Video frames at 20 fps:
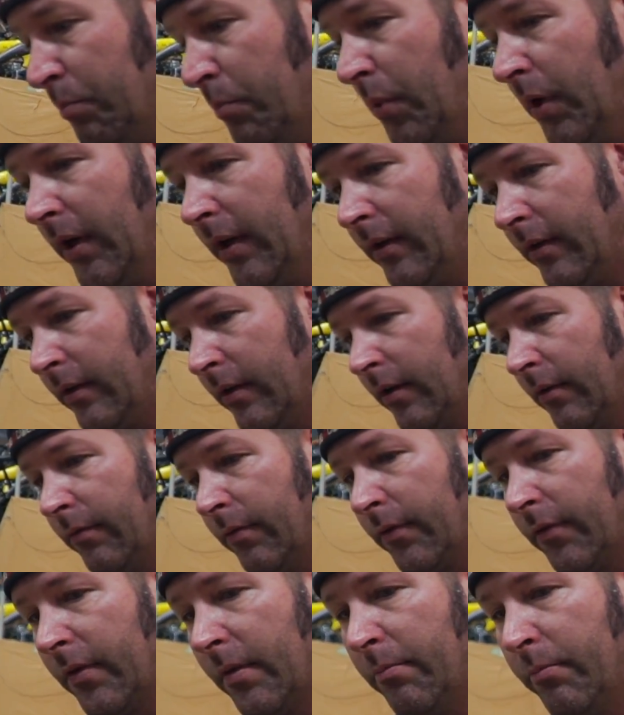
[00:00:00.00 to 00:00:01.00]
but, you know,
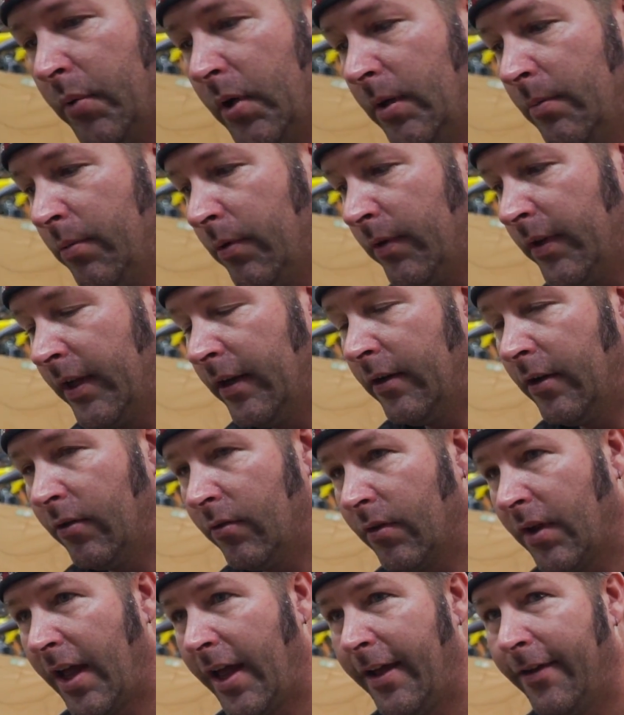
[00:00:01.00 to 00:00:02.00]
for some people that
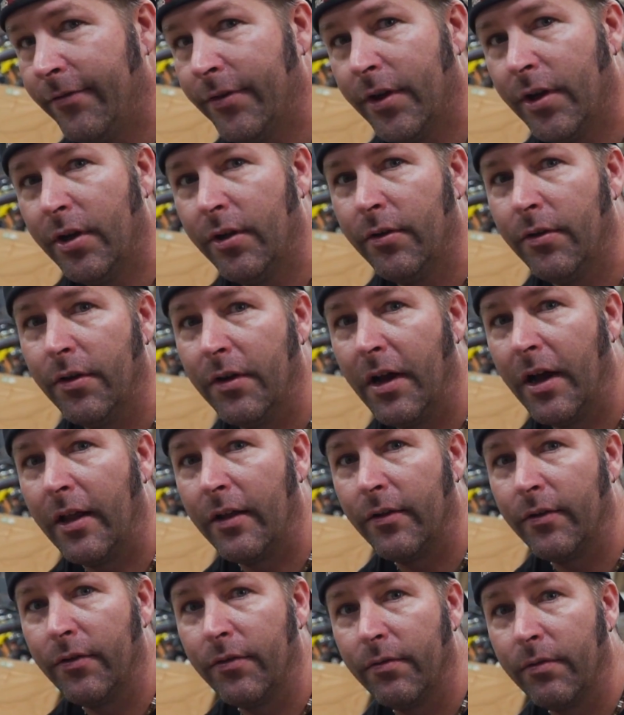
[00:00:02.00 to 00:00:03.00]
don't have a
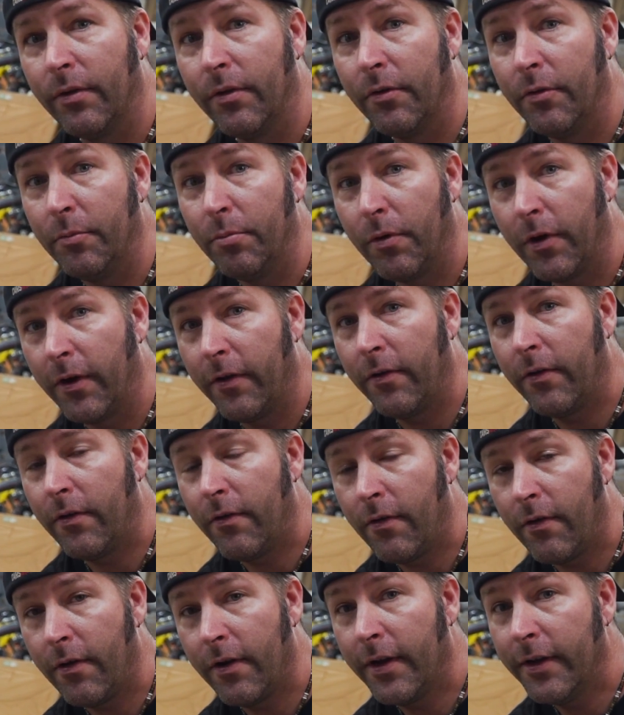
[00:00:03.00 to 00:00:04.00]
$100 for a new
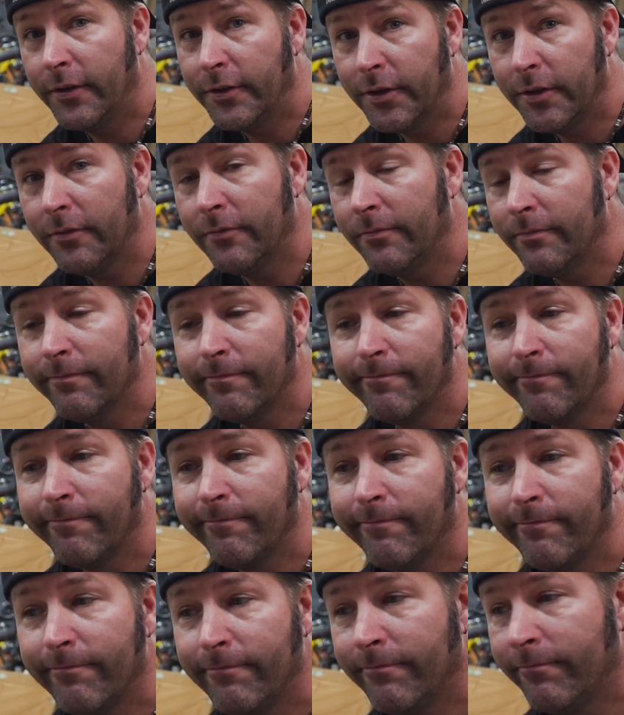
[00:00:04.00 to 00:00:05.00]
Predator engine,
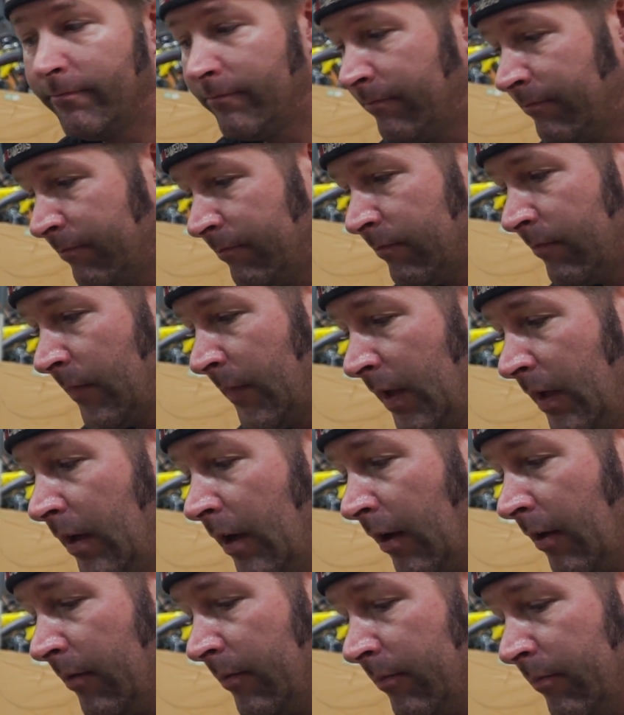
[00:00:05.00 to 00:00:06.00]
you
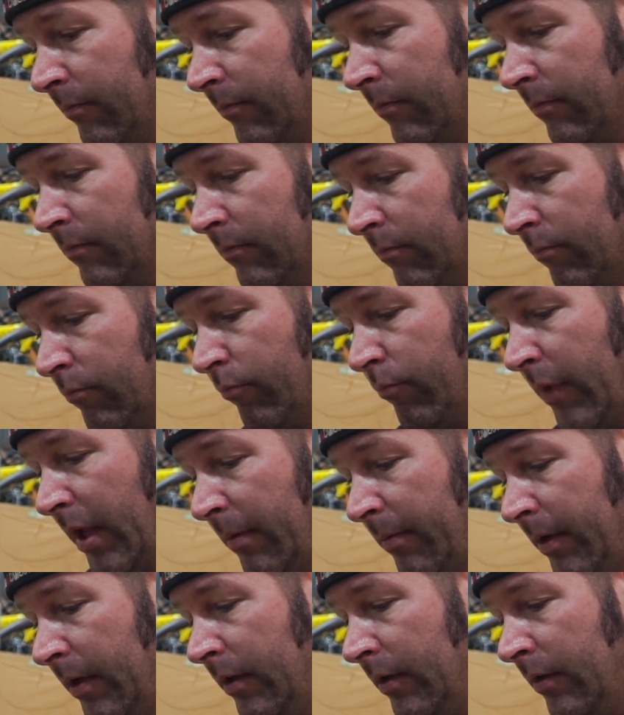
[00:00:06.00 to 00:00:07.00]
know,
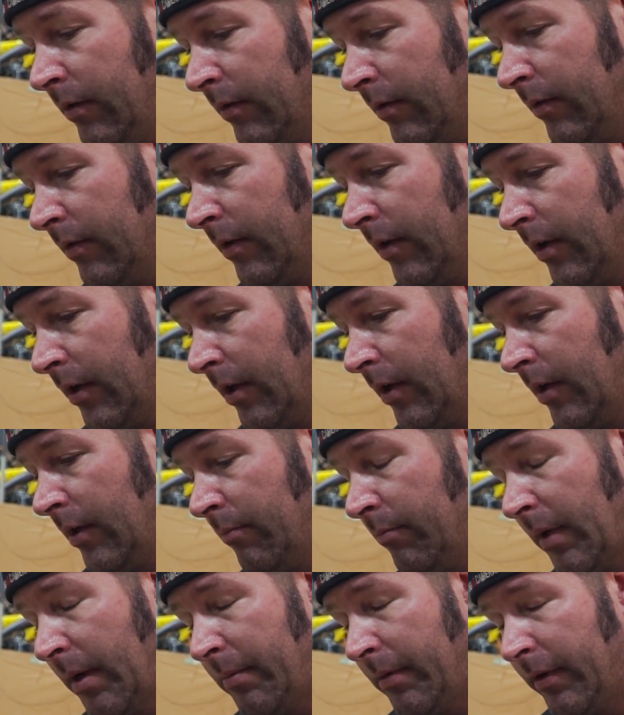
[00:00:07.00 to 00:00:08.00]
maybe
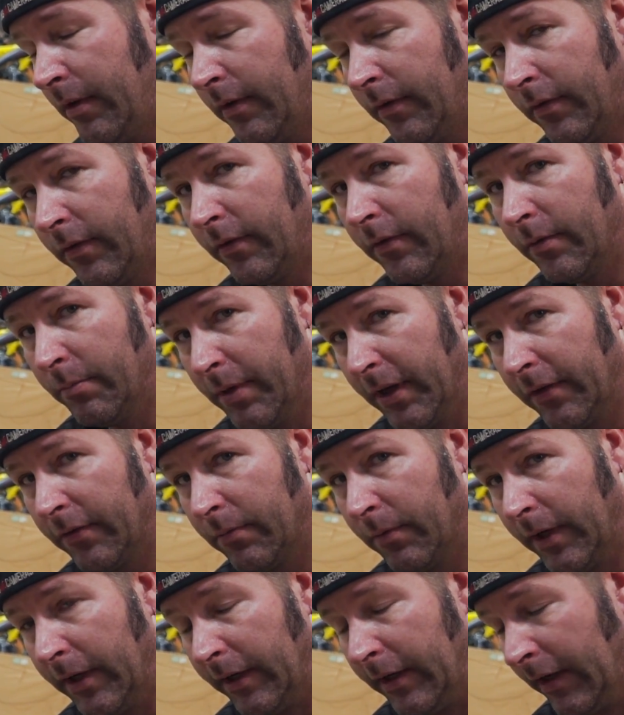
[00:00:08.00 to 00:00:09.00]
maybe this is the
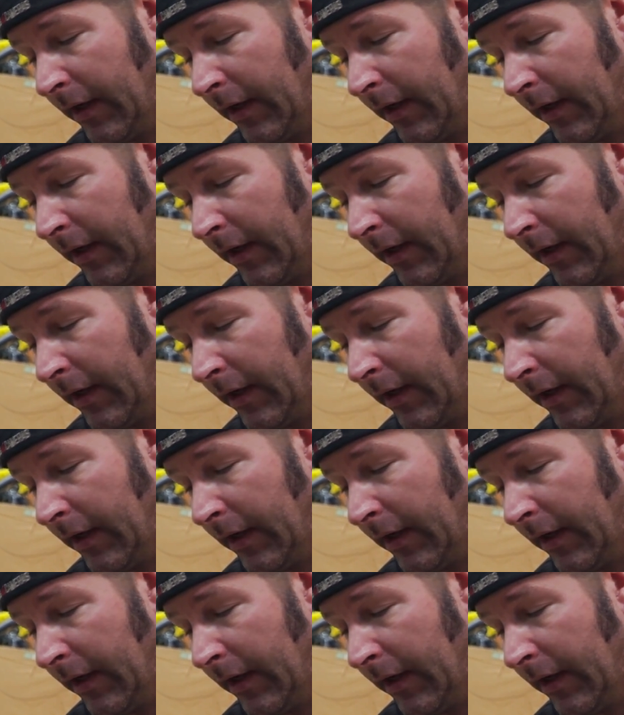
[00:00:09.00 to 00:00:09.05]
best way to